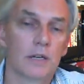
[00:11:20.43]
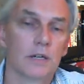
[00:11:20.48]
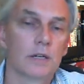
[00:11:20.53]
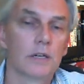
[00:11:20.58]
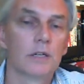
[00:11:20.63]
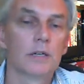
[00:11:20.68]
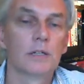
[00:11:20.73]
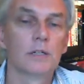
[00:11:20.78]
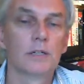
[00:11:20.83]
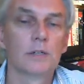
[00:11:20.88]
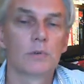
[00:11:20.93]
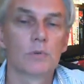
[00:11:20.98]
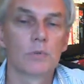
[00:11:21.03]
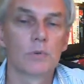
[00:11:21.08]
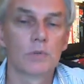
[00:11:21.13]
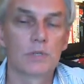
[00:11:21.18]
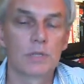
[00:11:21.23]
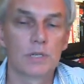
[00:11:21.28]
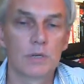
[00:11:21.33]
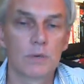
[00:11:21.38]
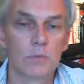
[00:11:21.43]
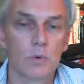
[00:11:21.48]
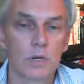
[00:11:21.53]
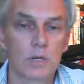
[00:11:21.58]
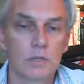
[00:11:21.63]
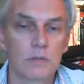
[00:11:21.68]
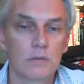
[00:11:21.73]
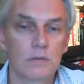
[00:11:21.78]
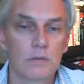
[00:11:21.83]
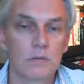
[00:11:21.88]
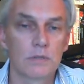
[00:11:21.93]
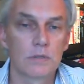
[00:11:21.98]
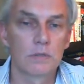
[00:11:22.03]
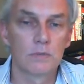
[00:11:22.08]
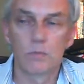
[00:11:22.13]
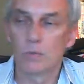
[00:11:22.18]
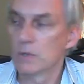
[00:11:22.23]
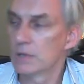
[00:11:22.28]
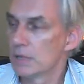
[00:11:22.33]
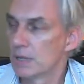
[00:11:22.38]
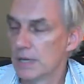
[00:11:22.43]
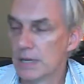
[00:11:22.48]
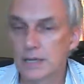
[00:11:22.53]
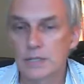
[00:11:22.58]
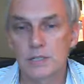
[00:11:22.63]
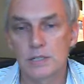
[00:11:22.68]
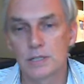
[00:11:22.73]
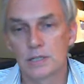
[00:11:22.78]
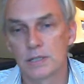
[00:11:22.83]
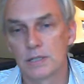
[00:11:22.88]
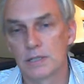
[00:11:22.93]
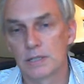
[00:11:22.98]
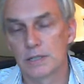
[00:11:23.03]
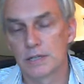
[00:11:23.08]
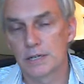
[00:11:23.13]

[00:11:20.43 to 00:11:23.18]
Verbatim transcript: Uh, we'll see what what the next uh,